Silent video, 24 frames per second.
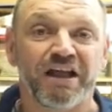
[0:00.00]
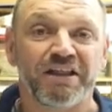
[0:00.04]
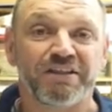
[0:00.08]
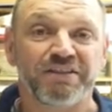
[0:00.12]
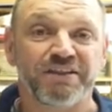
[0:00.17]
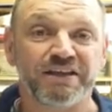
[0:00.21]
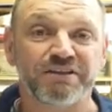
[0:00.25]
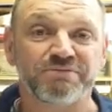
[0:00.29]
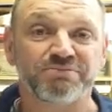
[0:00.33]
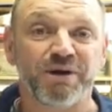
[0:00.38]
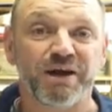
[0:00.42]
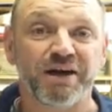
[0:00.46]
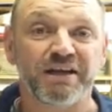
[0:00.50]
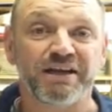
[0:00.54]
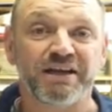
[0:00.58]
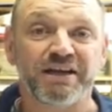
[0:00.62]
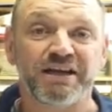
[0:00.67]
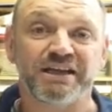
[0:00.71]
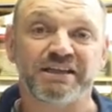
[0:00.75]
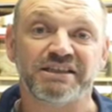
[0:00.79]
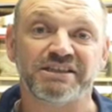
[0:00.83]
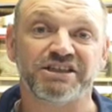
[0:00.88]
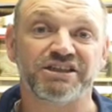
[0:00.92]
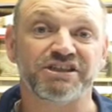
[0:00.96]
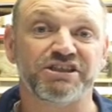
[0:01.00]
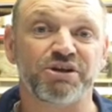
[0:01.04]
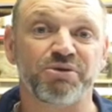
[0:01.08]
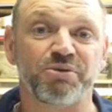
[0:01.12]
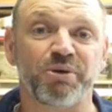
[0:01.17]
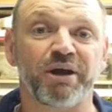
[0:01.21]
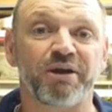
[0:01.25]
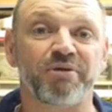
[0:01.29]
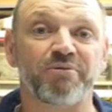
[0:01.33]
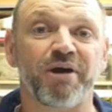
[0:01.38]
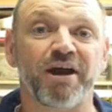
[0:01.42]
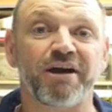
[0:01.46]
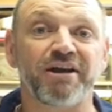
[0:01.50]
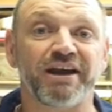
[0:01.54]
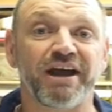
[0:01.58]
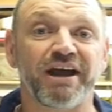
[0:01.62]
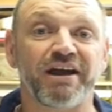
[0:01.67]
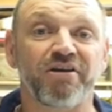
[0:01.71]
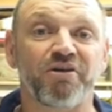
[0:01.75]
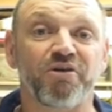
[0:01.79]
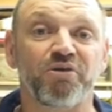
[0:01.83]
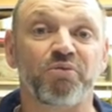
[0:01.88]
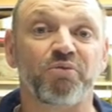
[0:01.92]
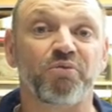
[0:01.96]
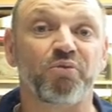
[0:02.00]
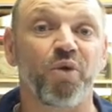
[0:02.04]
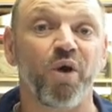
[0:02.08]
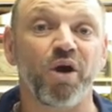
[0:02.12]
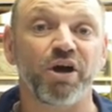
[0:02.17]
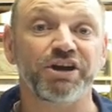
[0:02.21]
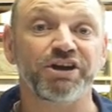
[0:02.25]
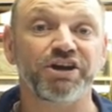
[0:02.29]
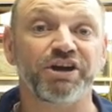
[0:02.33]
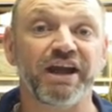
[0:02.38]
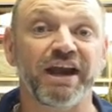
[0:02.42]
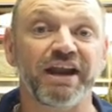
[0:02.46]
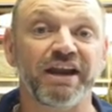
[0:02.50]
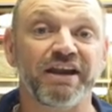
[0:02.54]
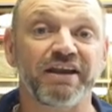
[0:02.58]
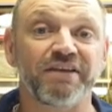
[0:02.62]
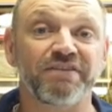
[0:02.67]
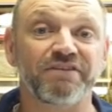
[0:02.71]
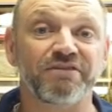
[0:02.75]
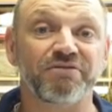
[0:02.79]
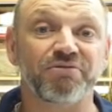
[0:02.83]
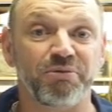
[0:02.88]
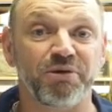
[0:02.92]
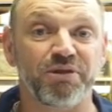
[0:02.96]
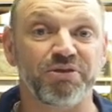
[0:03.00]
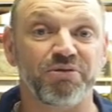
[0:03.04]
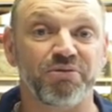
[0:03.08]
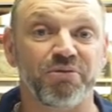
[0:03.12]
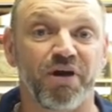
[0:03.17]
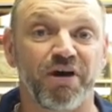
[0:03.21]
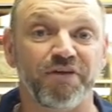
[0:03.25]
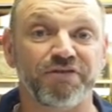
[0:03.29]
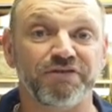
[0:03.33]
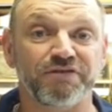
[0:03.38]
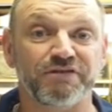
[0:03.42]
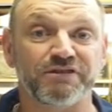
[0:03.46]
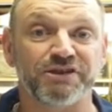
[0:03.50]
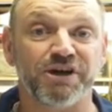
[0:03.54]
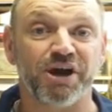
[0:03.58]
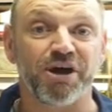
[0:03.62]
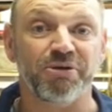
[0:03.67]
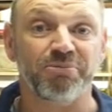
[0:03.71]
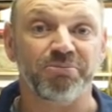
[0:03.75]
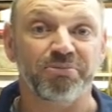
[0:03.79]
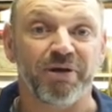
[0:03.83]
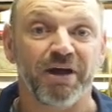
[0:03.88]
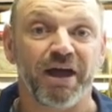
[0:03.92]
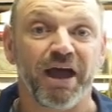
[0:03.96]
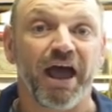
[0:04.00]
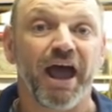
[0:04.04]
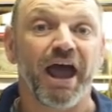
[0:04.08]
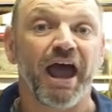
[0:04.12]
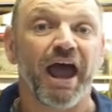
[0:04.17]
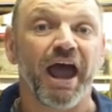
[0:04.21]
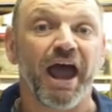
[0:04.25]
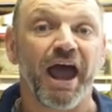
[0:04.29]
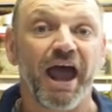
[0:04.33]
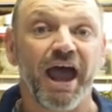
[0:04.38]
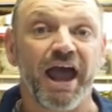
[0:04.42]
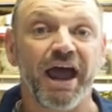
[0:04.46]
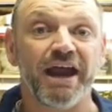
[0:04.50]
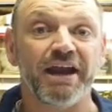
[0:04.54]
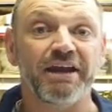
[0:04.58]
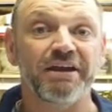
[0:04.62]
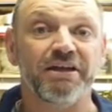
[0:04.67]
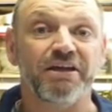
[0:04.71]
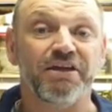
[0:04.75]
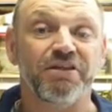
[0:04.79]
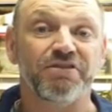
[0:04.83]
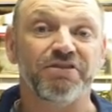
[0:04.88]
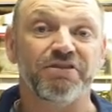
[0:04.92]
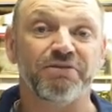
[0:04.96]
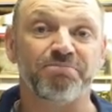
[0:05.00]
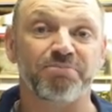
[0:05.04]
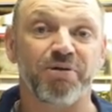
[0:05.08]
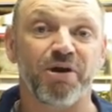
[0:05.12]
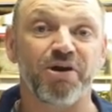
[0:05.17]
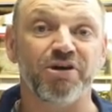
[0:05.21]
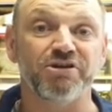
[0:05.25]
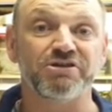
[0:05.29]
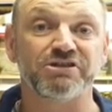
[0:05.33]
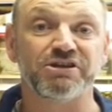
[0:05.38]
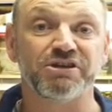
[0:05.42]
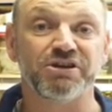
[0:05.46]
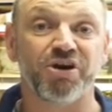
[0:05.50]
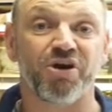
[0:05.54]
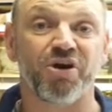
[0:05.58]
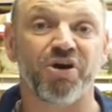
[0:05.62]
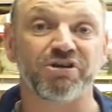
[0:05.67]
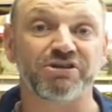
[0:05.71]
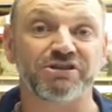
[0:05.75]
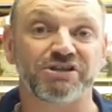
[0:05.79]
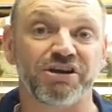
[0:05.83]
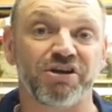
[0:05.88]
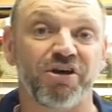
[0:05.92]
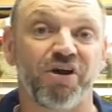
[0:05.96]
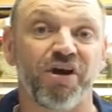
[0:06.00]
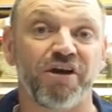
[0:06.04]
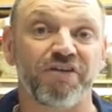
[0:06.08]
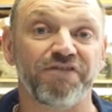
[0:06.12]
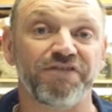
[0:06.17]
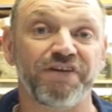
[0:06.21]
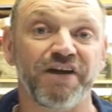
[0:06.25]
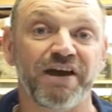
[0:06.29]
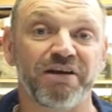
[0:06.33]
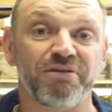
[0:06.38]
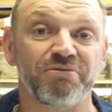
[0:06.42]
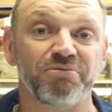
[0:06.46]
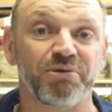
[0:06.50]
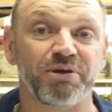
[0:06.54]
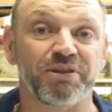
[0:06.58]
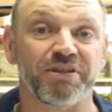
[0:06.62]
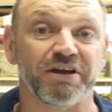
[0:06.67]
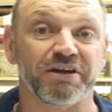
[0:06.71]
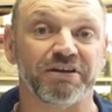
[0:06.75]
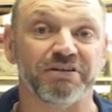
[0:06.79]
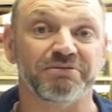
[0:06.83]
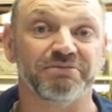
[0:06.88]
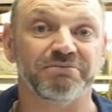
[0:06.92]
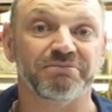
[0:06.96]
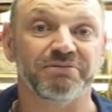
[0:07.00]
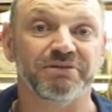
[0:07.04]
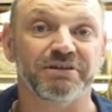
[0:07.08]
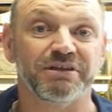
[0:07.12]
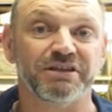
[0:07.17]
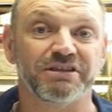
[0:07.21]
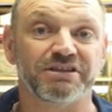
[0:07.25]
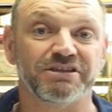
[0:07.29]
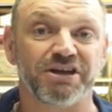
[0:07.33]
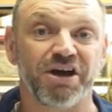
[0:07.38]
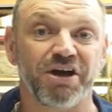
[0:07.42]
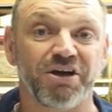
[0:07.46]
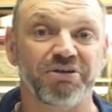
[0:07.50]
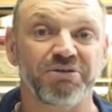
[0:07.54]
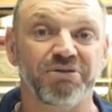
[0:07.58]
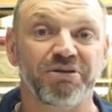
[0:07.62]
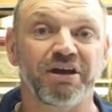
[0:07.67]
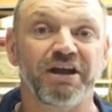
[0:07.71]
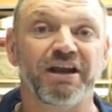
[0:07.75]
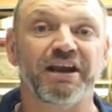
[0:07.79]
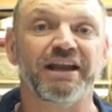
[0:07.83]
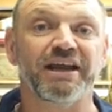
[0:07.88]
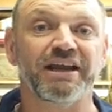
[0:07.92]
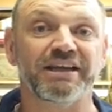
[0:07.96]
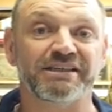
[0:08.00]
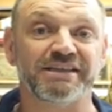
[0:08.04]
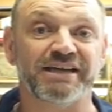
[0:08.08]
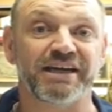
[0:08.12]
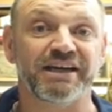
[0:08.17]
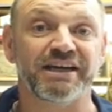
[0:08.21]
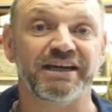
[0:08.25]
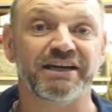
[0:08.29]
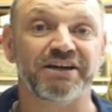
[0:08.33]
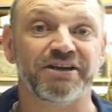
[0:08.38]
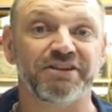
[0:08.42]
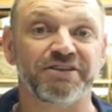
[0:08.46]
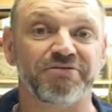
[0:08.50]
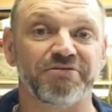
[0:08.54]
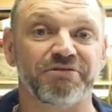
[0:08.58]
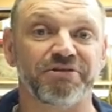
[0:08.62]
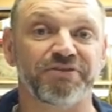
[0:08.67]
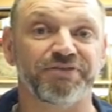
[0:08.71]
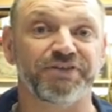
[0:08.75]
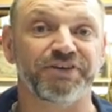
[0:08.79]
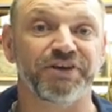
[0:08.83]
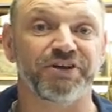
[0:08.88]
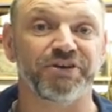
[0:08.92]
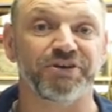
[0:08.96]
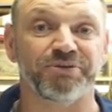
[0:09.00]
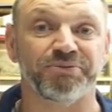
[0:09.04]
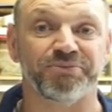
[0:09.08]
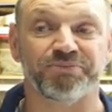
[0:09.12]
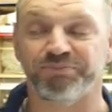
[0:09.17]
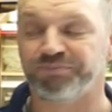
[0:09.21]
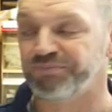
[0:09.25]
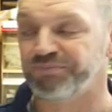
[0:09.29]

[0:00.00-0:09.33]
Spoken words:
This one is just a quick rundown on what you get in with the rifle scope and the pros and cons that I found with it. So let's get into the review.